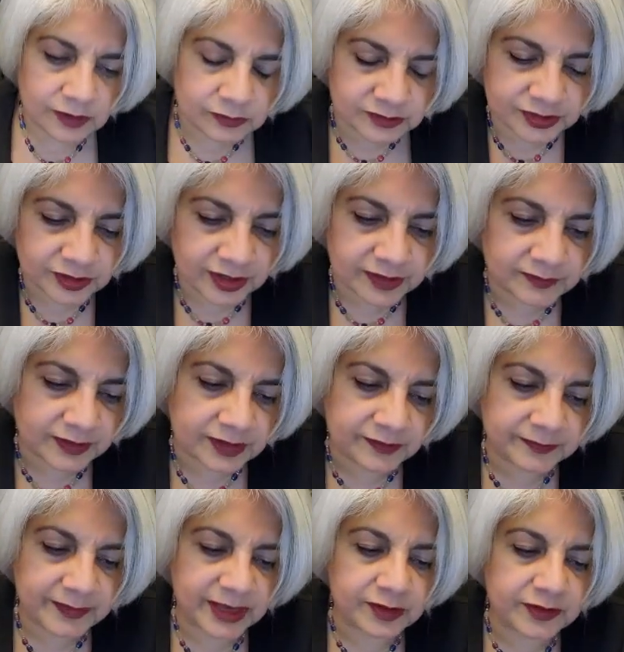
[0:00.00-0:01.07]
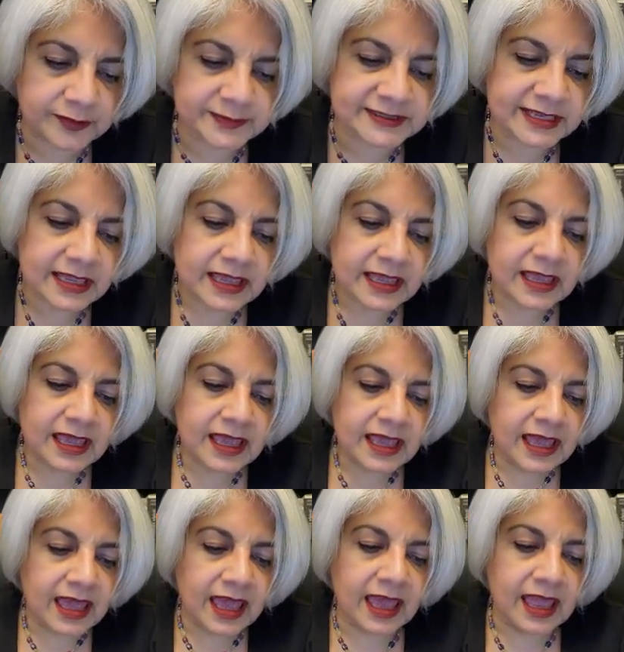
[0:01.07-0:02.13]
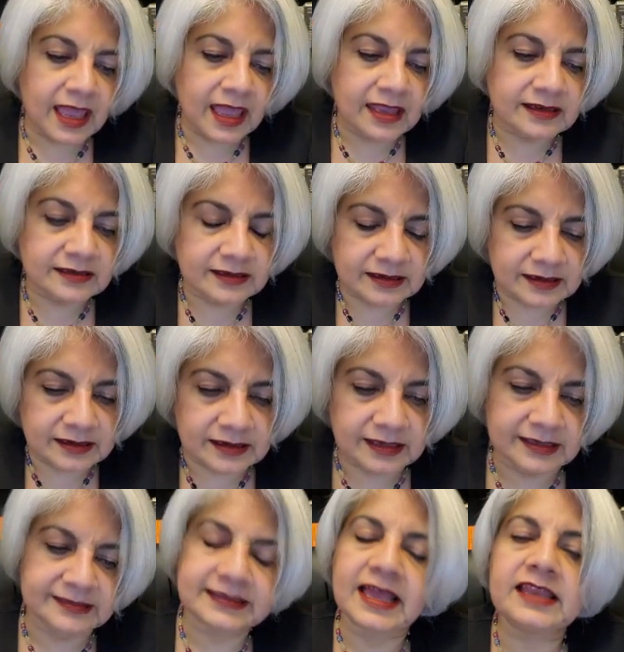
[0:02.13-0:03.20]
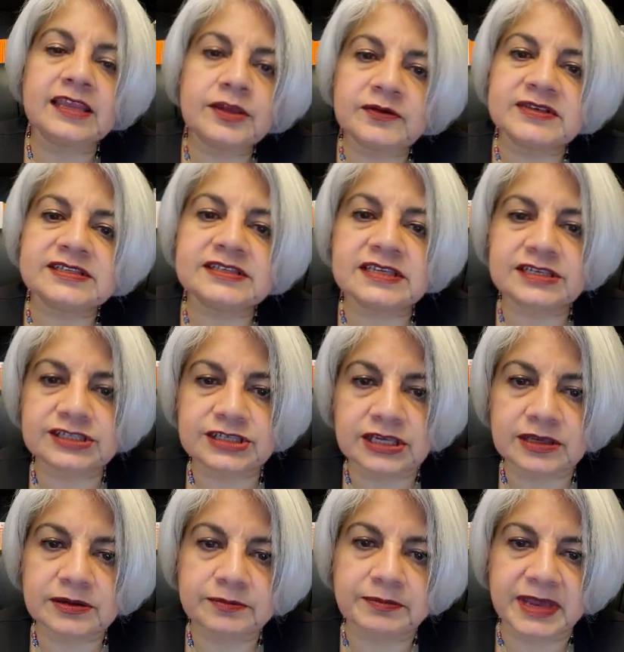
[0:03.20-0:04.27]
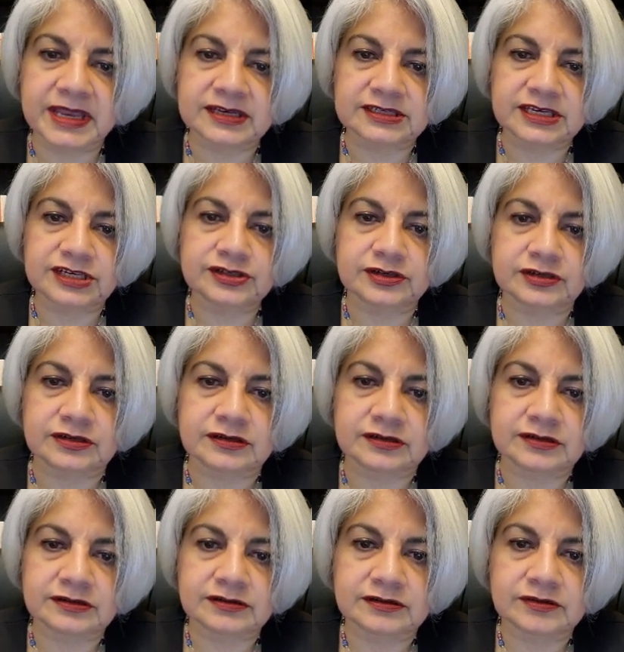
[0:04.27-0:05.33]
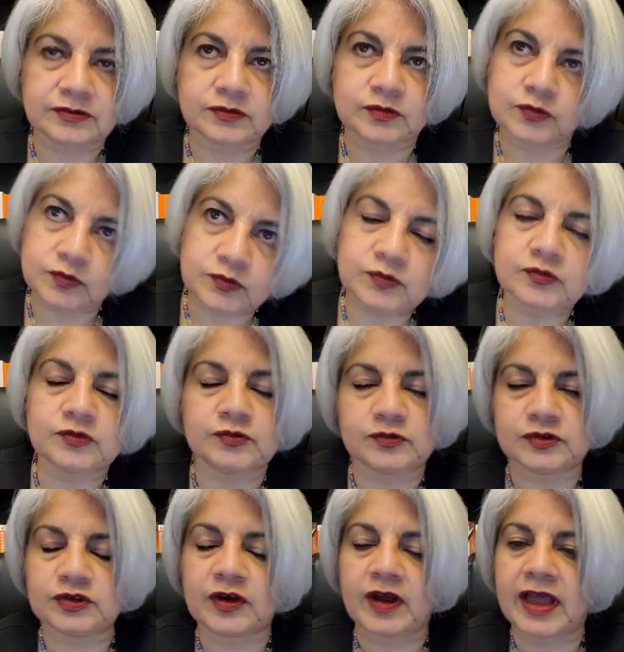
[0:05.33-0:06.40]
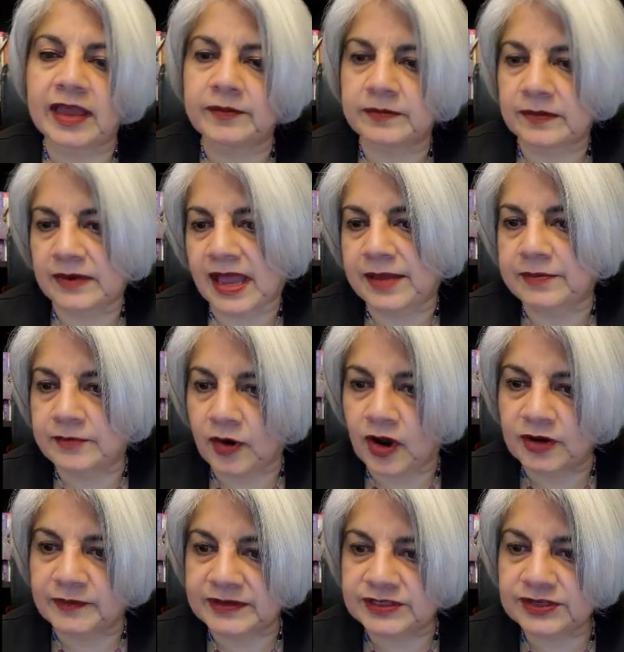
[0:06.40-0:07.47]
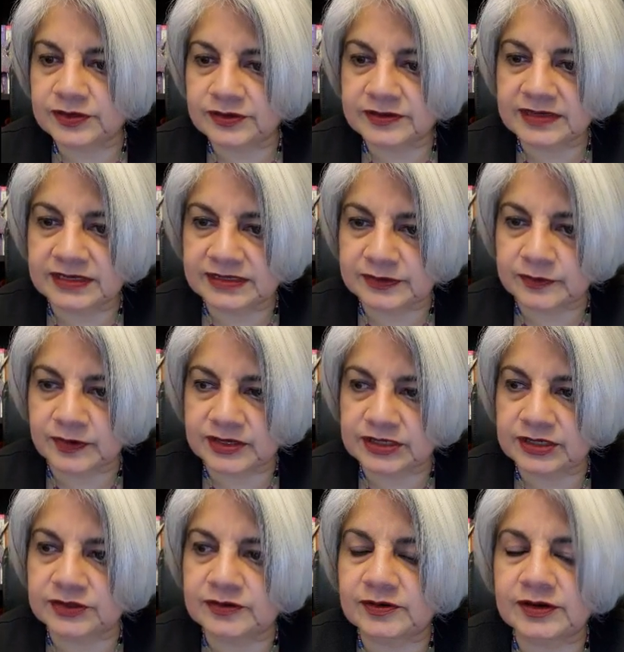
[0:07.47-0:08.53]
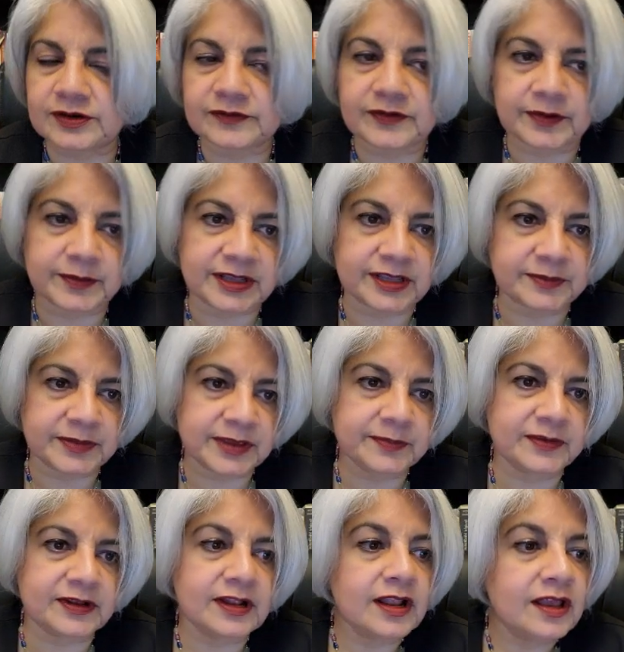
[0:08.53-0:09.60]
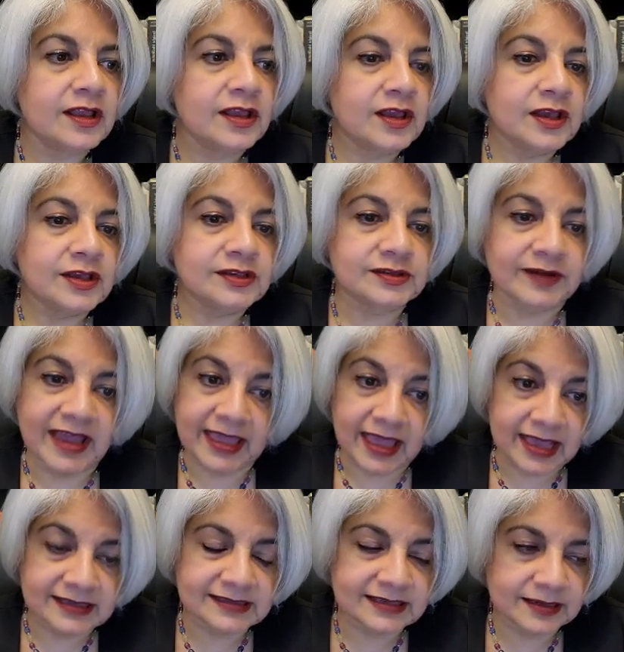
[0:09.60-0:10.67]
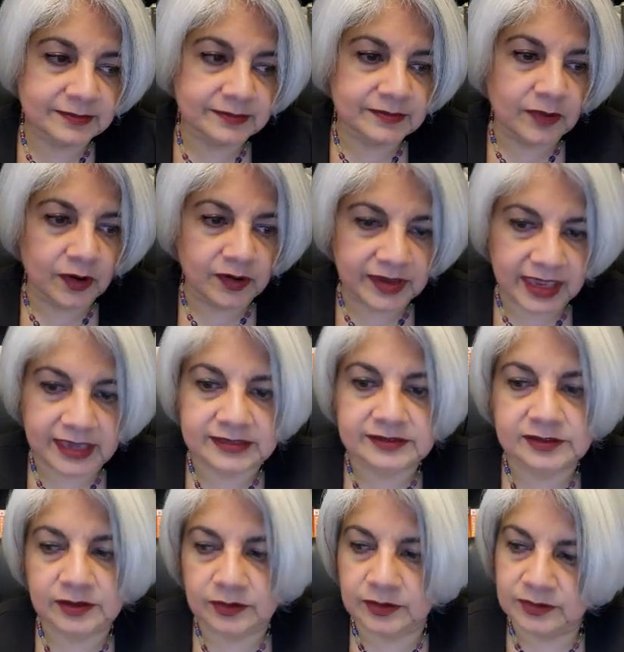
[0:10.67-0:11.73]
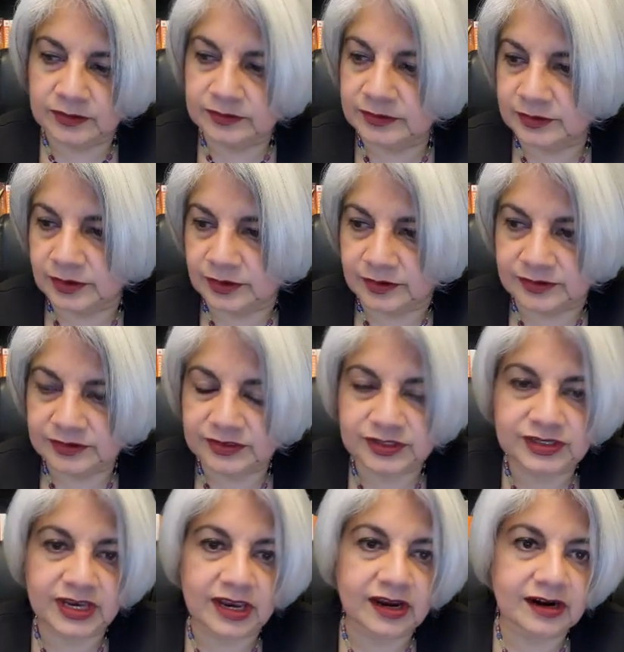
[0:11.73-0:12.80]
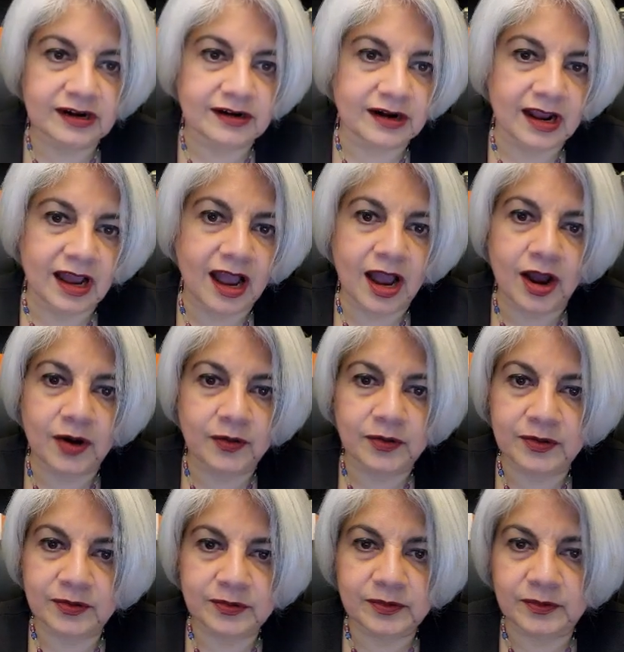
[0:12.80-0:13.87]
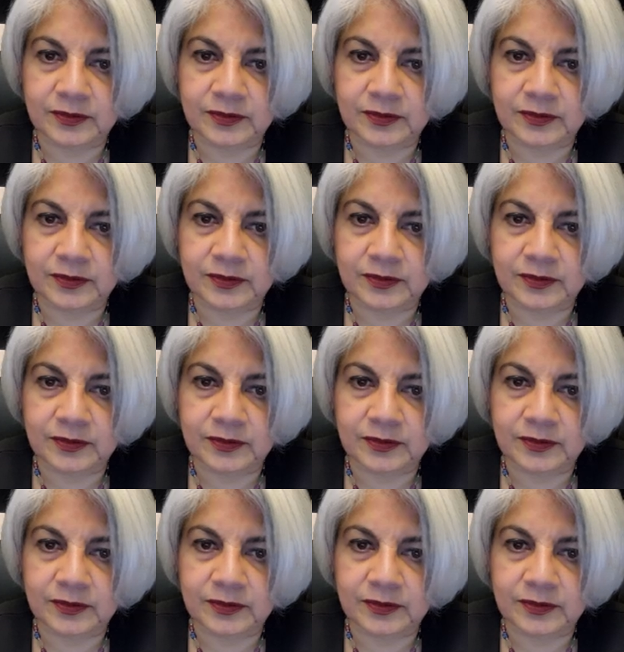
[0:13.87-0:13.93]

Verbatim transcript: who joined one of my groups, and he said he was teaching meditation. So I, I'm always curious, wanting to learn from other people. So I asked him, okay, so, you know, share how,